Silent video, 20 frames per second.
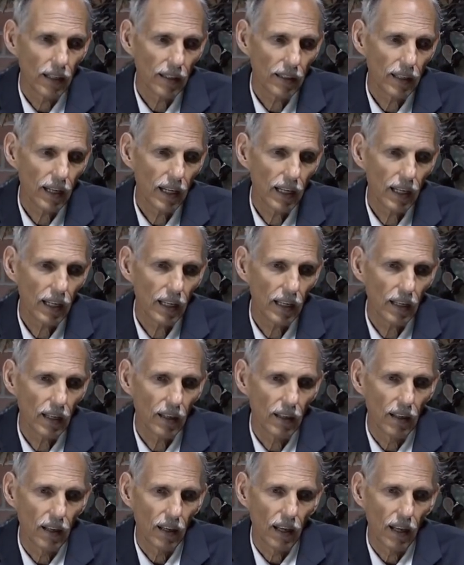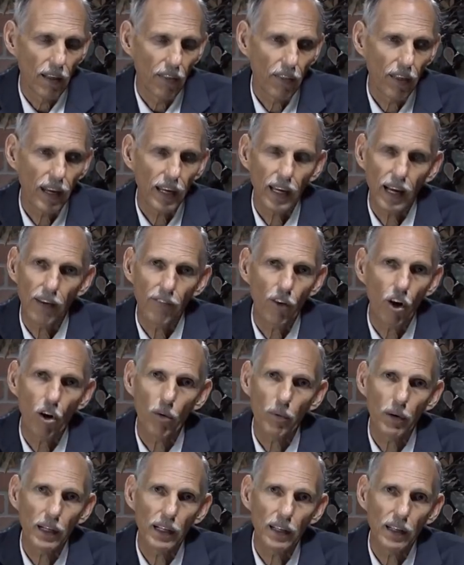They have
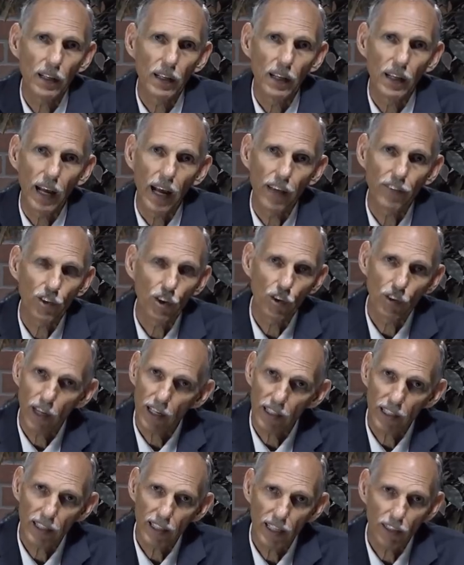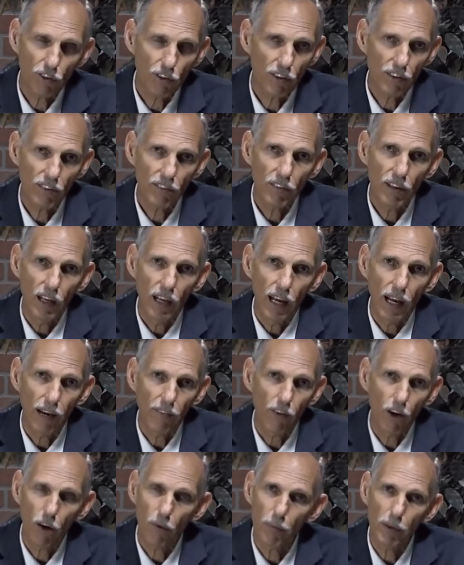already, as the United Nations,
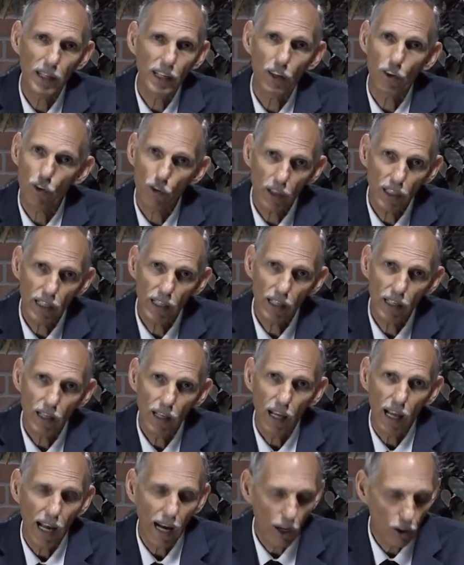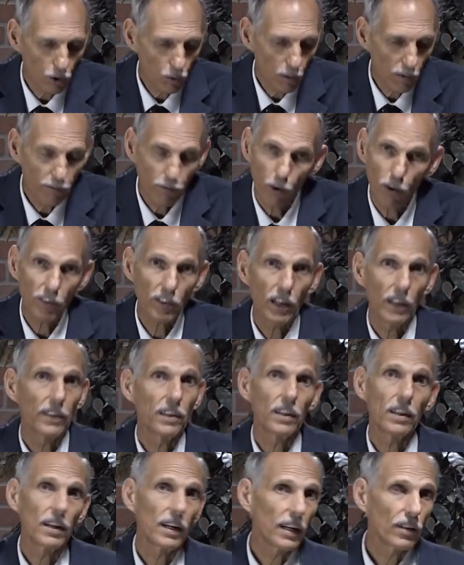have already agreed how to enforce
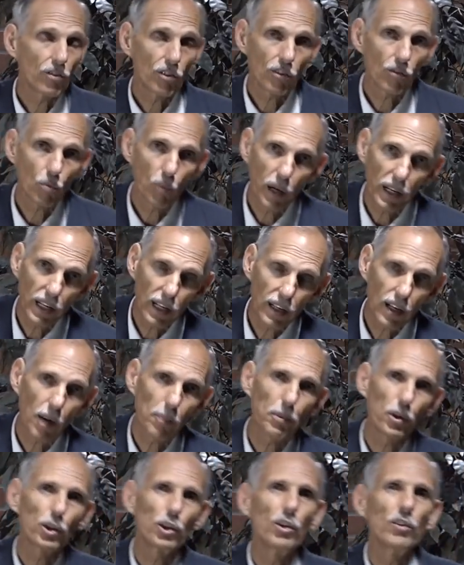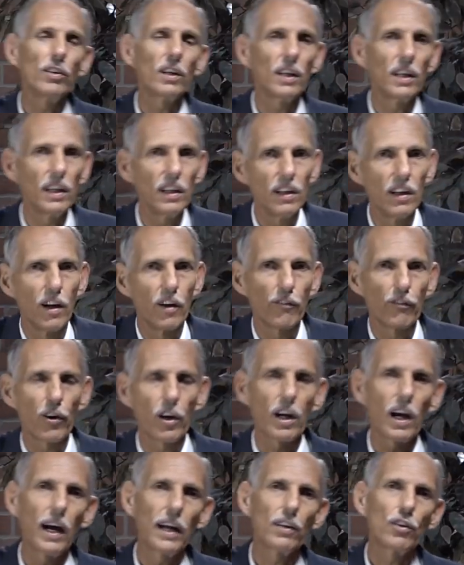it. It's just waiting an opportunity
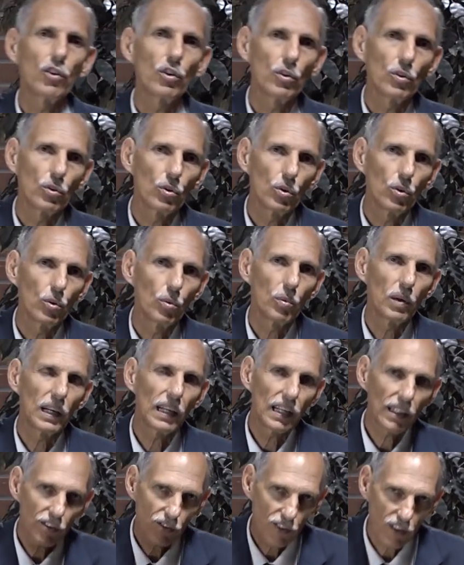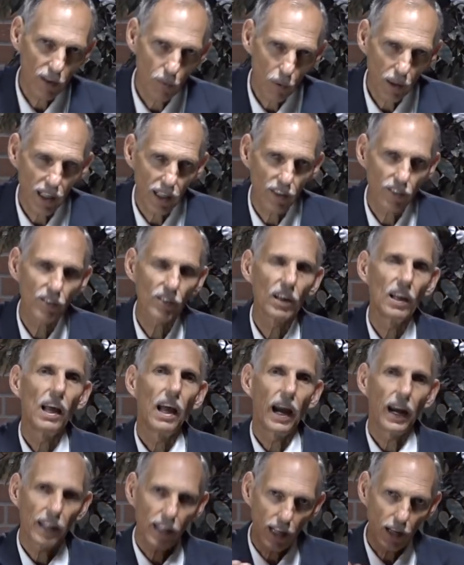for God to release the winds,
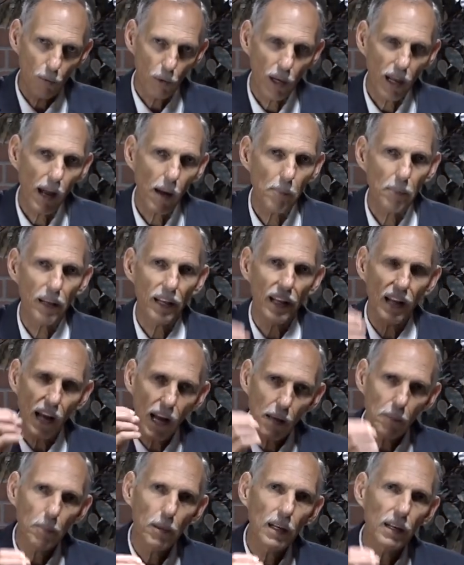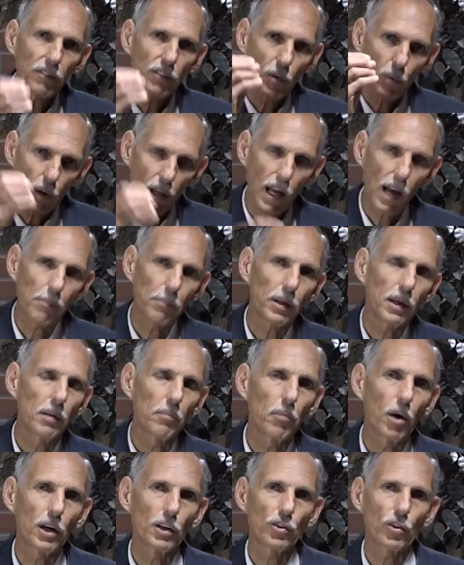and then it will happen. And I believe it will happen
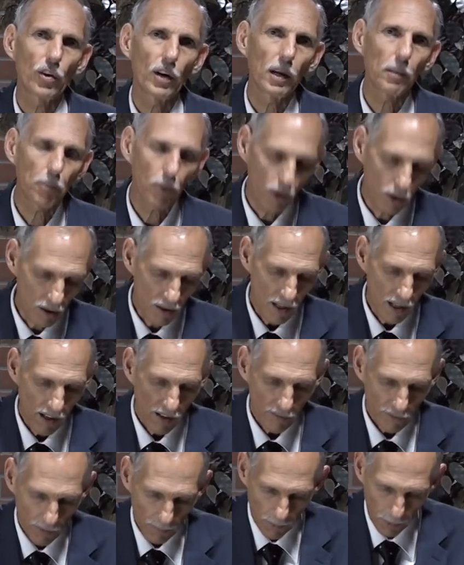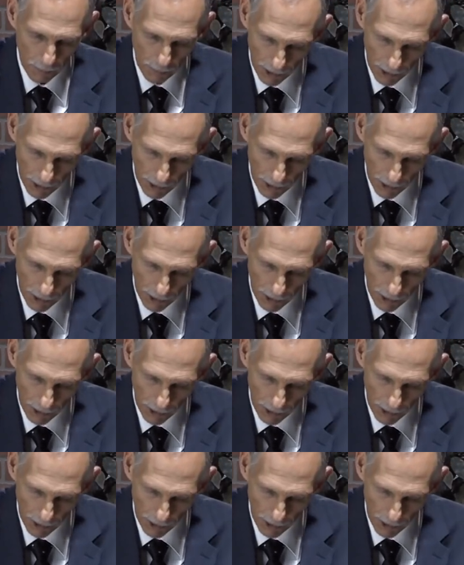in March or April from the